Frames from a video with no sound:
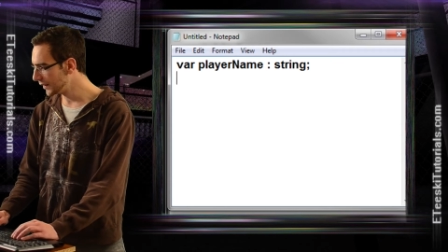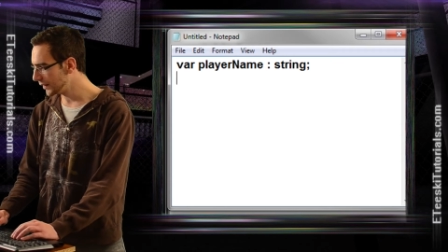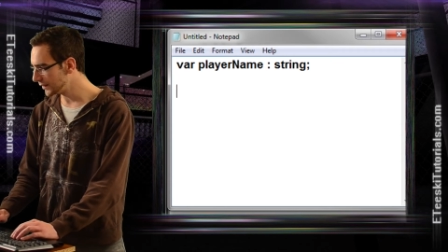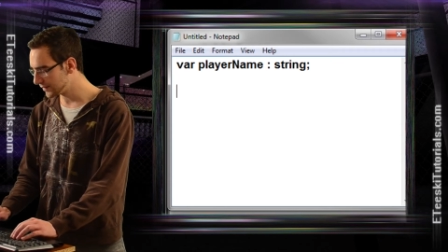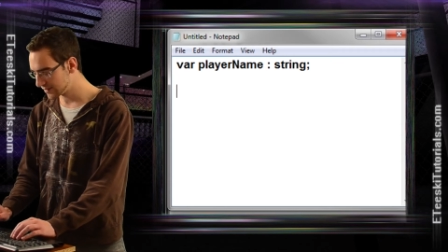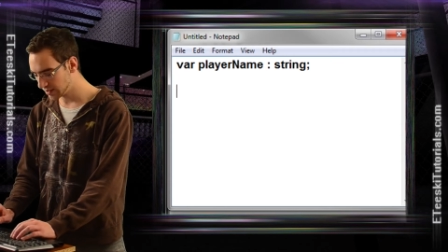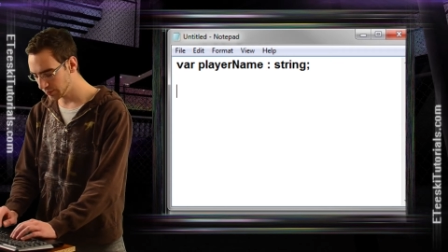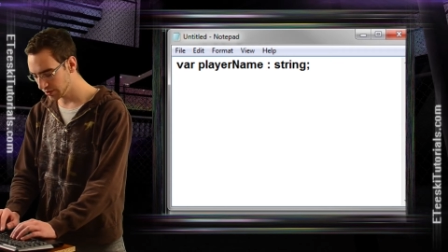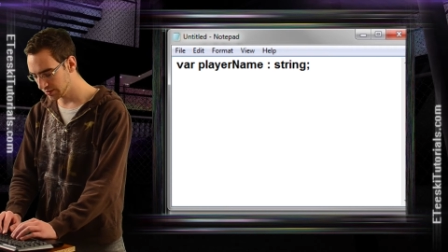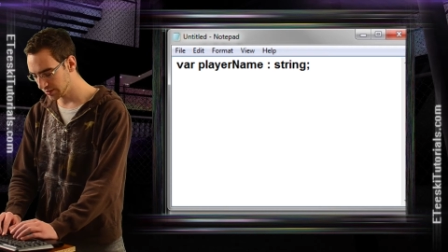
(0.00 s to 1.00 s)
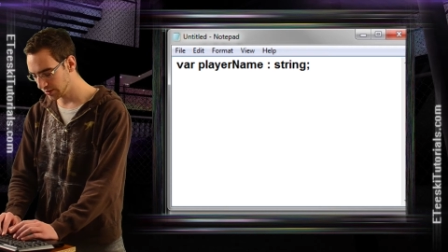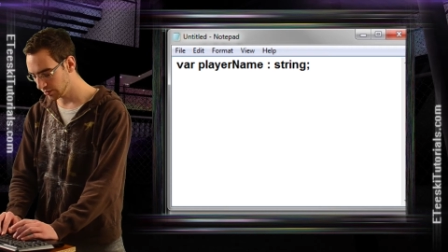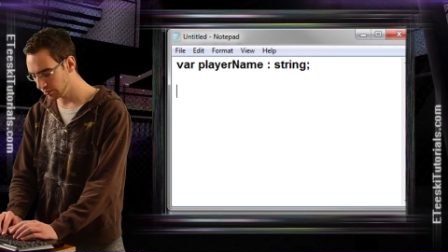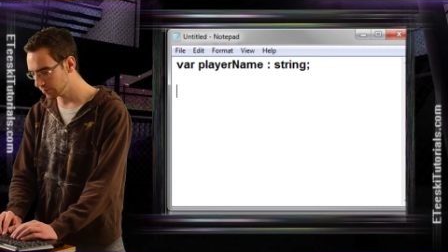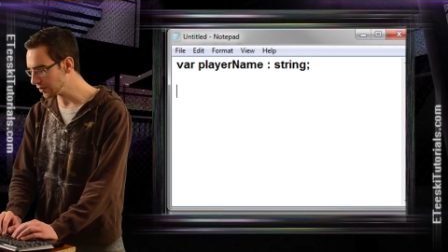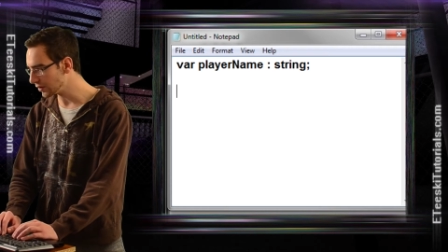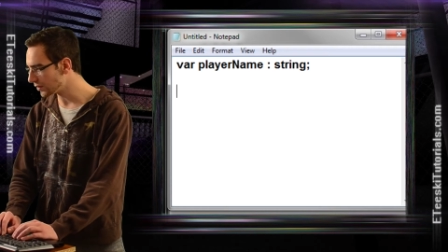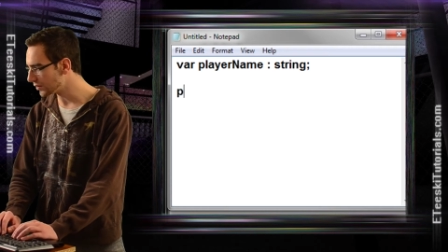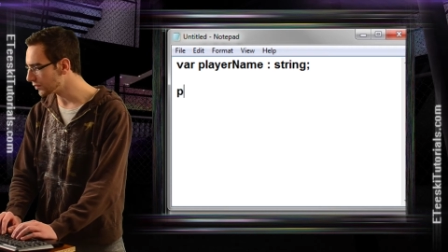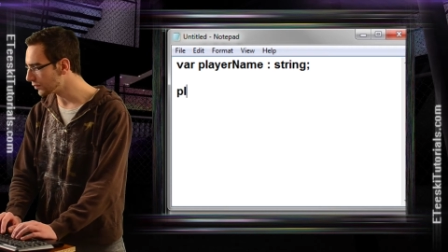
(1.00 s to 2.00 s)
And then somewhere in the code, you
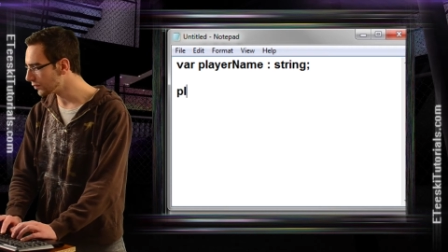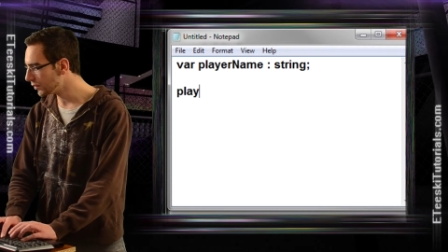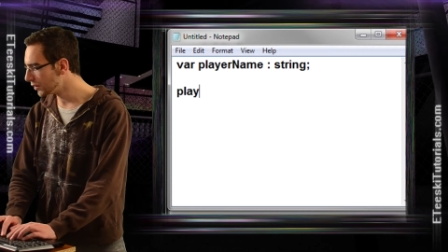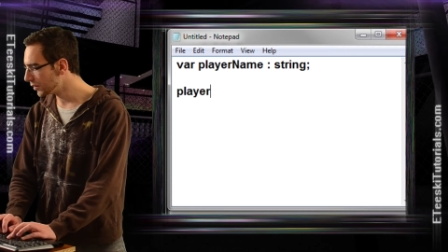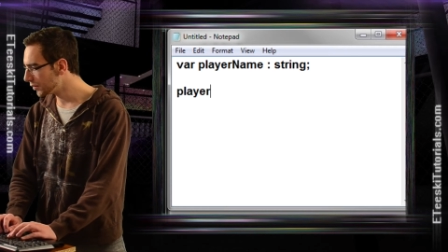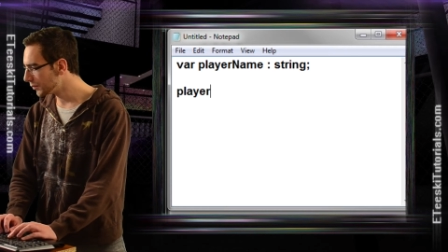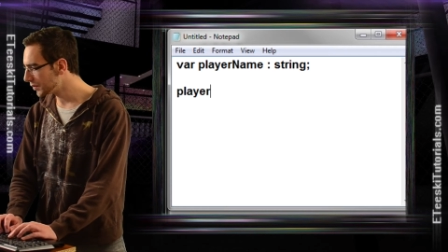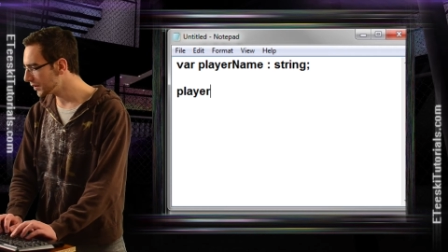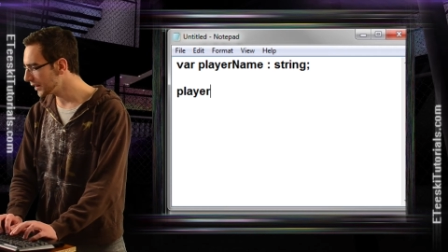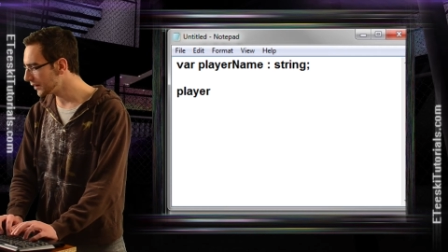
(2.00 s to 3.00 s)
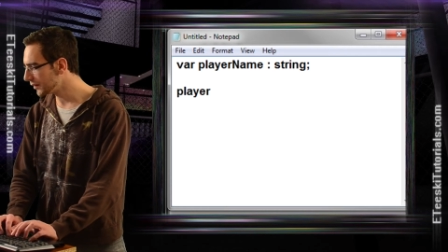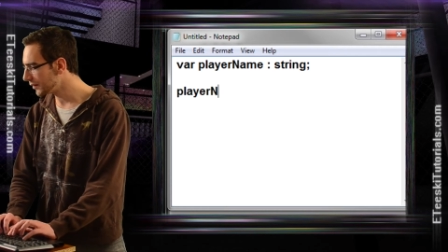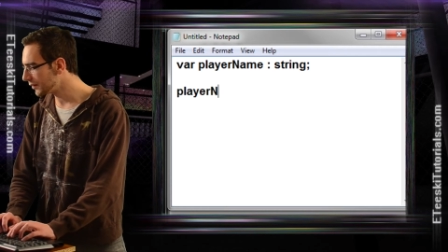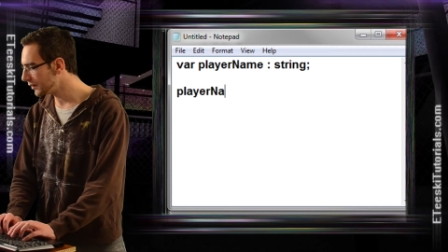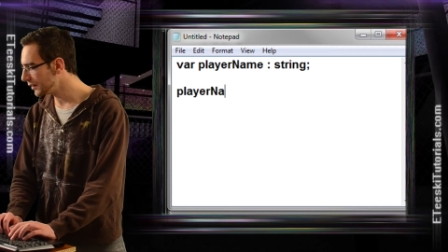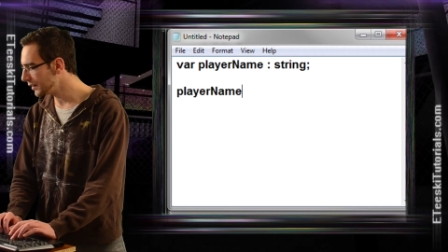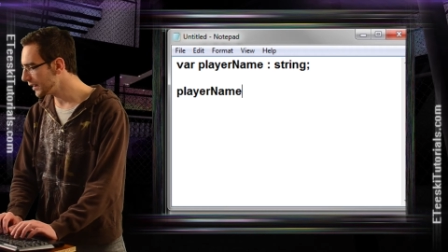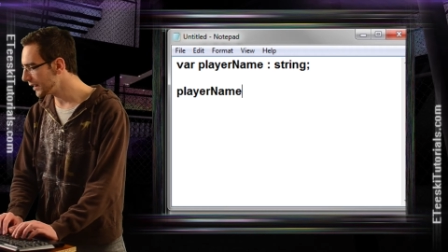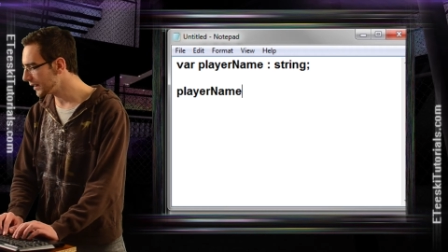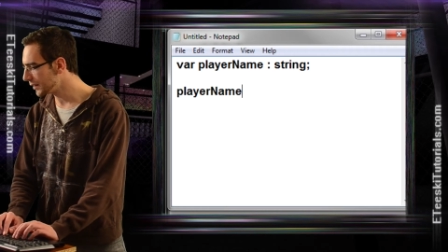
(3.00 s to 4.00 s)
can do player
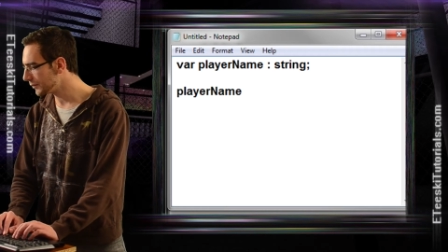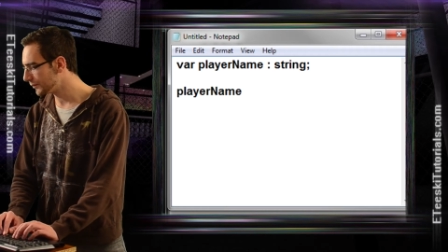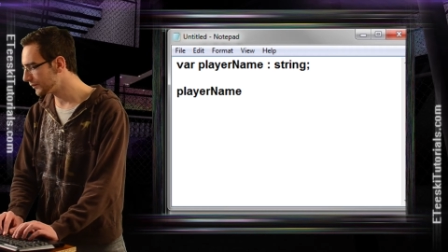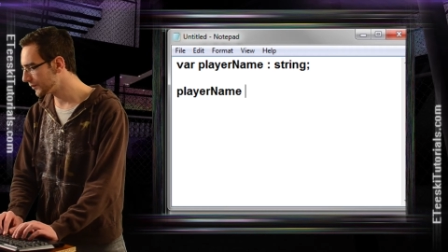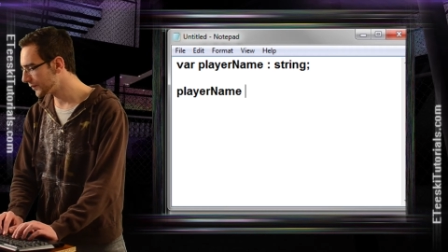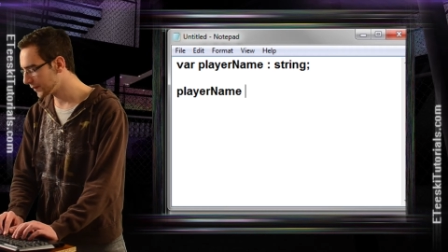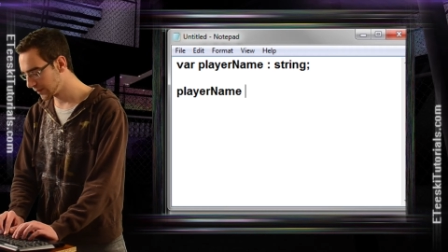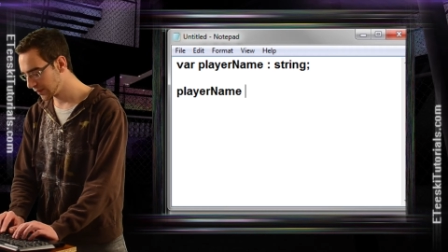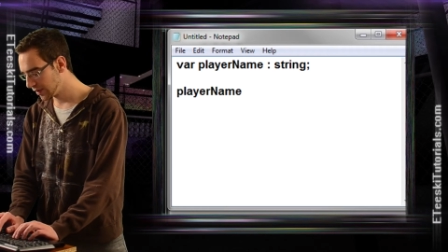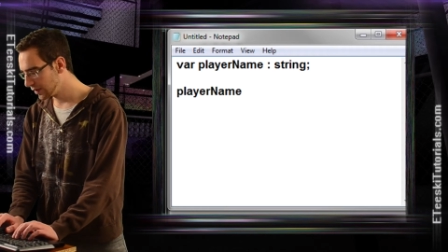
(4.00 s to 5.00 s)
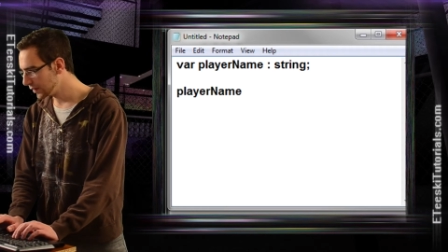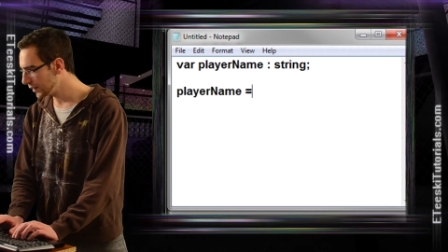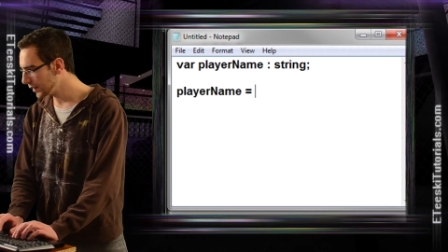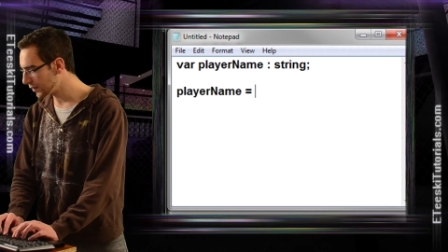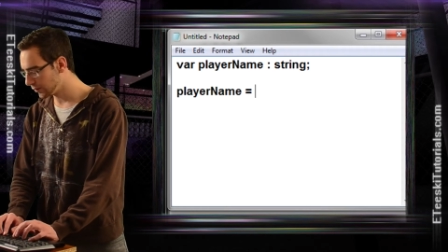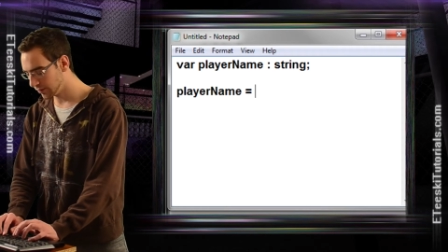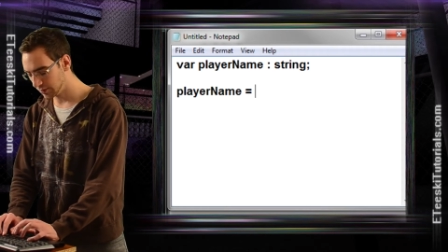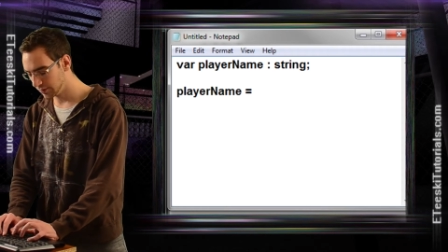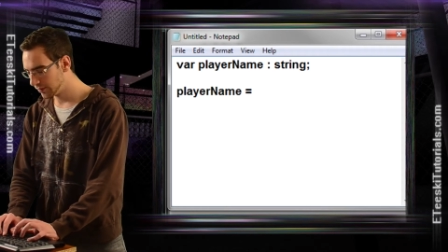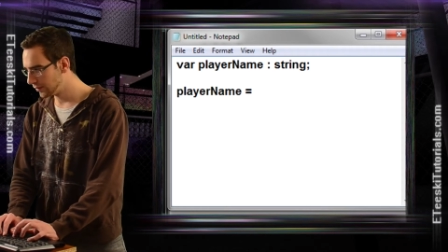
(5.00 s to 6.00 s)
name
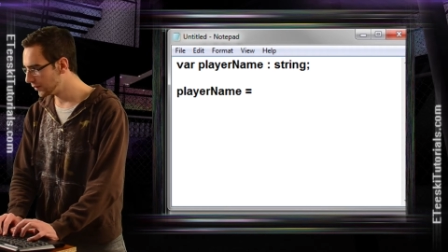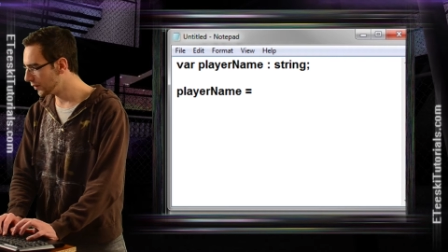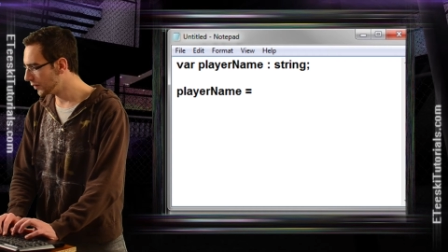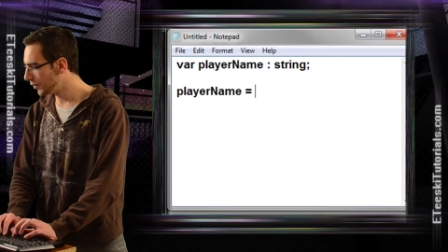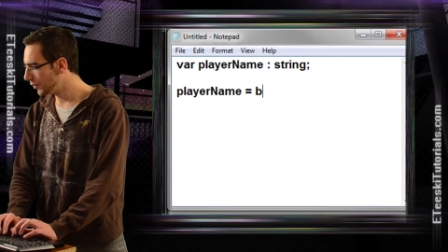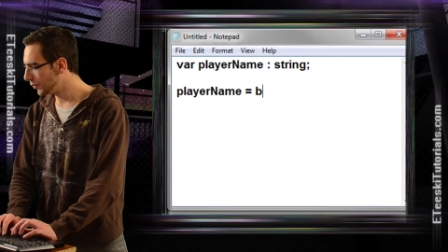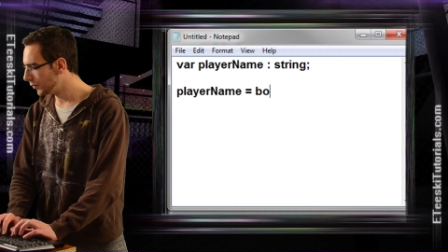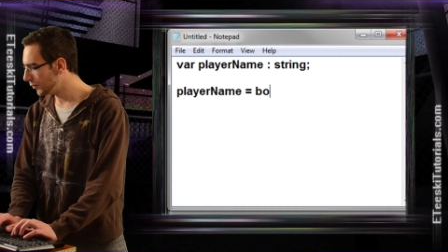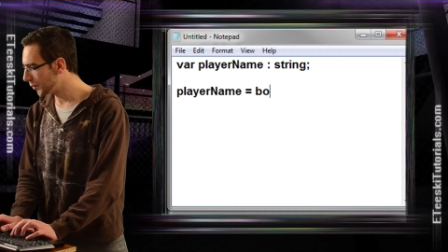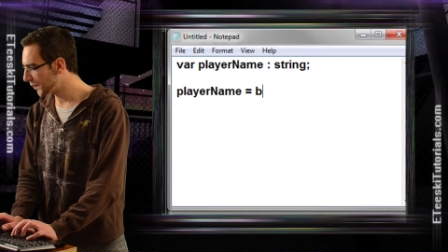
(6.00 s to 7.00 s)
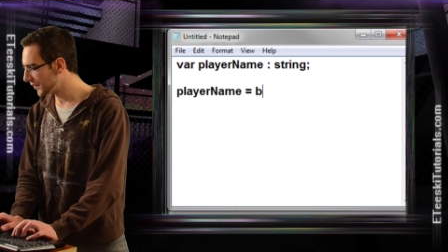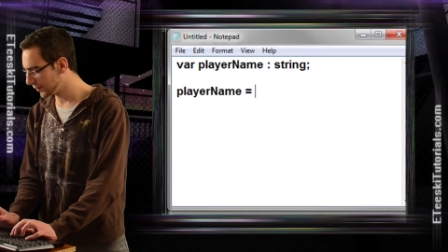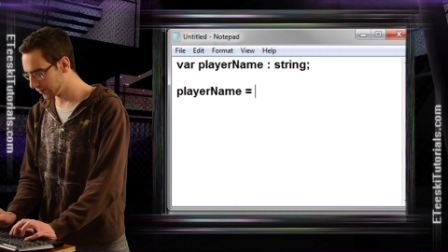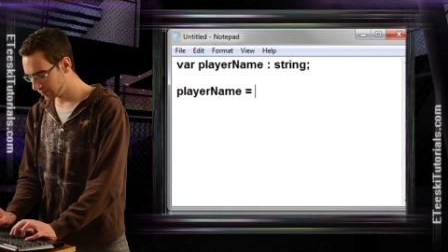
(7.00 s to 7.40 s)
equal, whoops,